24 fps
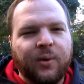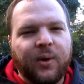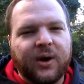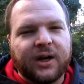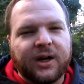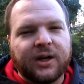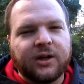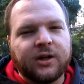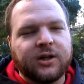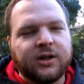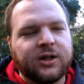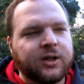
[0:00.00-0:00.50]
what
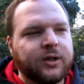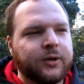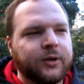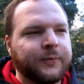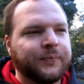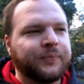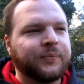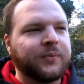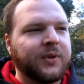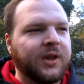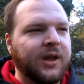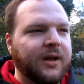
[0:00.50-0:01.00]
can you
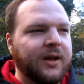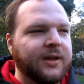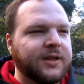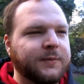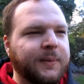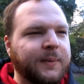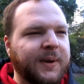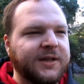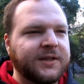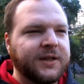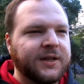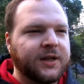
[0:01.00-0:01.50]
do?
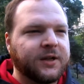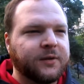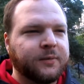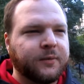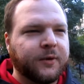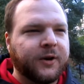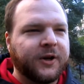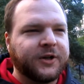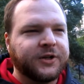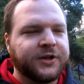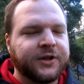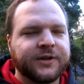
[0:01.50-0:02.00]
Space
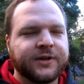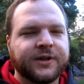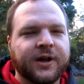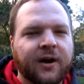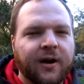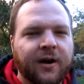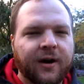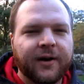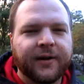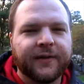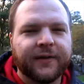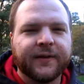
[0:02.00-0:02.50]
exploration is
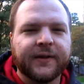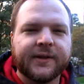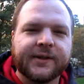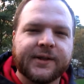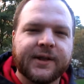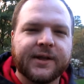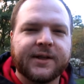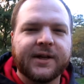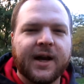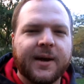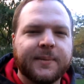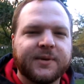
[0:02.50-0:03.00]
hard, and these
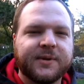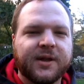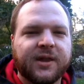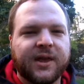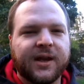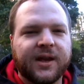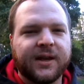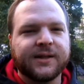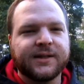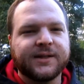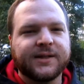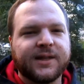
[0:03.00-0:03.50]
are the types of
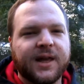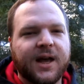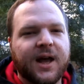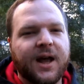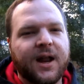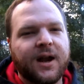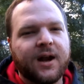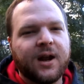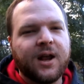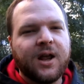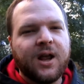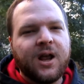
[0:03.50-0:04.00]
things
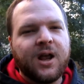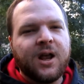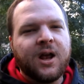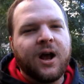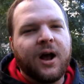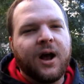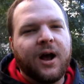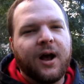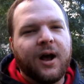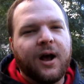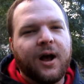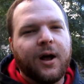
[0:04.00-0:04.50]
that
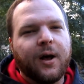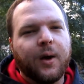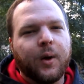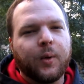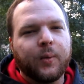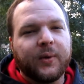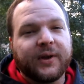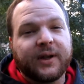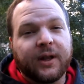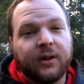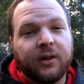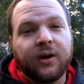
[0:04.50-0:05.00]

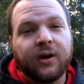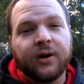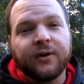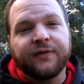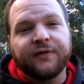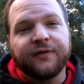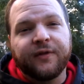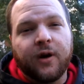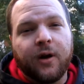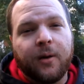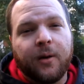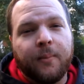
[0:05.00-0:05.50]
we can learn
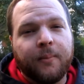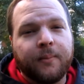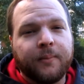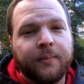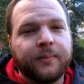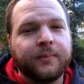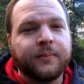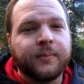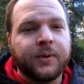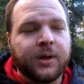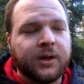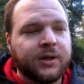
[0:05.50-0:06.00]
from
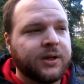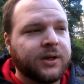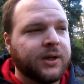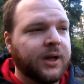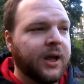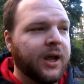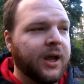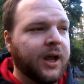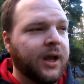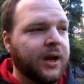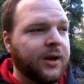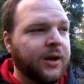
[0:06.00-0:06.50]

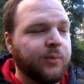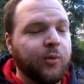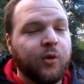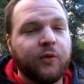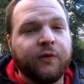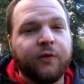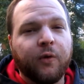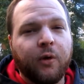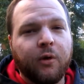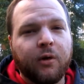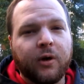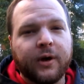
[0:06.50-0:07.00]
and
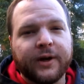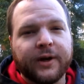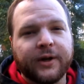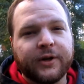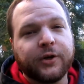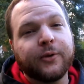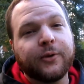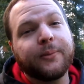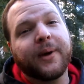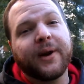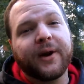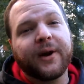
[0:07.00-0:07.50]
move forward
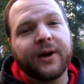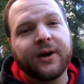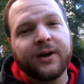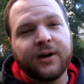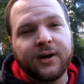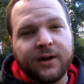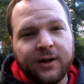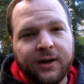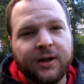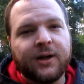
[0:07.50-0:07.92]
and do better.